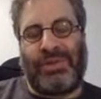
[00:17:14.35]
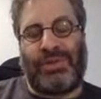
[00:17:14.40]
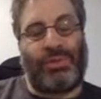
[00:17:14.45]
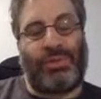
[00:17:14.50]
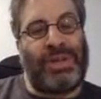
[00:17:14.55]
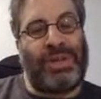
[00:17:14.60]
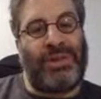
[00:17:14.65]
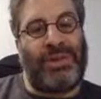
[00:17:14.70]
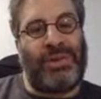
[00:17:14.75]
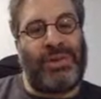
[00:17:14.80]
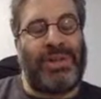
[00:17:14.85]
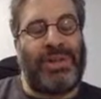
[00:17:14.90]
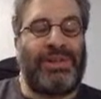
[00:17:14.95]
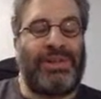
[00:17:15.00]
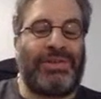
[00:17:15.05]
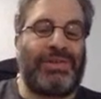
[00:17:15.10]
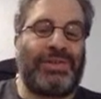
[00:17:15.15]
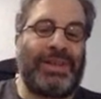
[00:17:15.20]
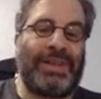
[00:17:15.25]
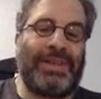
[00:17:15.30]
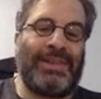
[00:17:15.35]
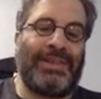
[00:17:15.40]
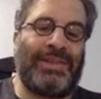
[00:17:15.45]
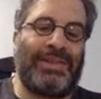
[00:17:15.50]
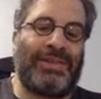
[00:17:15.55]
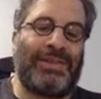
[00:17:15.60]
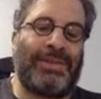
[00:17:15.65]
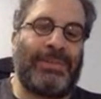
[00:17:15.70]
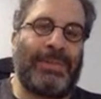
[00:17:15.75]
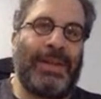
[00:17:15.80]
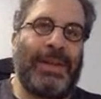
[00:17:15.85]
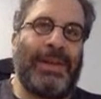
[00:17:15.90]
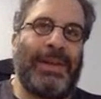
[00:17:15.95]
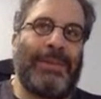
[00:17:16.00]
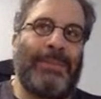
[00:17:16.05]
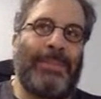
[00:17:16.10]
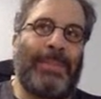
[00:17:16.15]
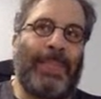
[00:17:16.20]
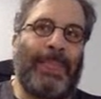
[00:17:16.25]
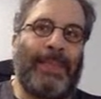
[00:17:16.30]
real, is
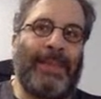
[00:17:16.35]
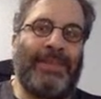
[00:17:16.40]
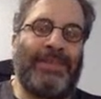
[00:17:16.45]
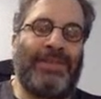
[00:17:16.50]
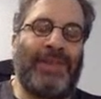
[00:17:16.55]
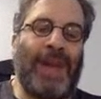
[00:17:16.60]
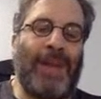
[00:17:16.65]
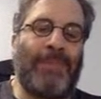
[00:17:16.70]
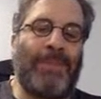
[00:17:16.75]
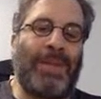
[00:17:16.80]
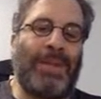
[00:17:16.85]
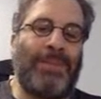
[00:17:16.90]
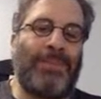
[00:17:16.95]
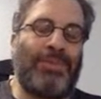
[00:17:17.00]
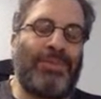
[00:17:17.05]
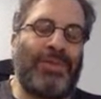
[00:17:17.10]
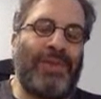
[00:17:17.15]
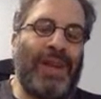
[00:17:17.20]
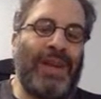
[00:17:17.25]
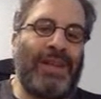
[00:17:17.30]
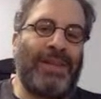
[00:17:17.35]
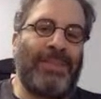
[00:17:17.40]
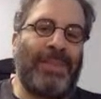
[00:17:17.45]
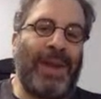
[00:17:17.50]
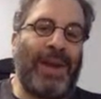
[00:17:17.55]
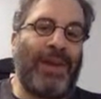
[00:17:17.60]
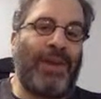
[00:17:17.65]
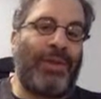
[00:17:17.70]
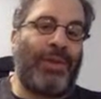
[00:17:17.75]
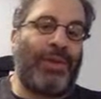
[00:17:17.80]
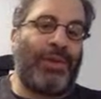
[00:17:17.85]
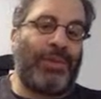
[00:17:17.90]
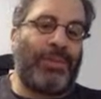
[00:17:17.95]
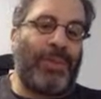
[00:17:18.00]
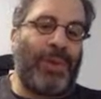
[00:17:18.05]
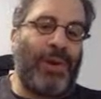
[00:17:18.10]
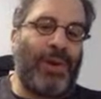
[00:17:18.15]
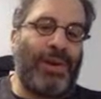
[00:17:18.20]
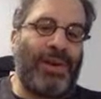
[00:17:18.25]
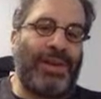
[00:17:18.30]
not being provided by a third
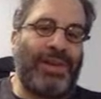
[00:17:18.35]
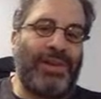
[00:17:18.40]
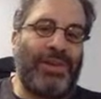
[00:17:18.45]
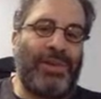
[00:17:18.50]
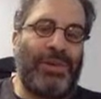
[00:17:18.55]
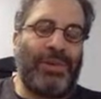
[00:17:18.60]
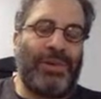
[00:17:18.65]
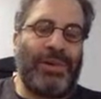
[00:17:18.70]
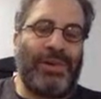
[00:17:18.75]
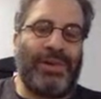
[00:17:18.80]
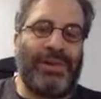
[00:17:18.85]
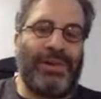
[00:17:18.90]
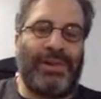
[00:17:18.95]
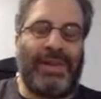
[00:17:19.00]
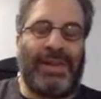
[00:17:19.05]
party or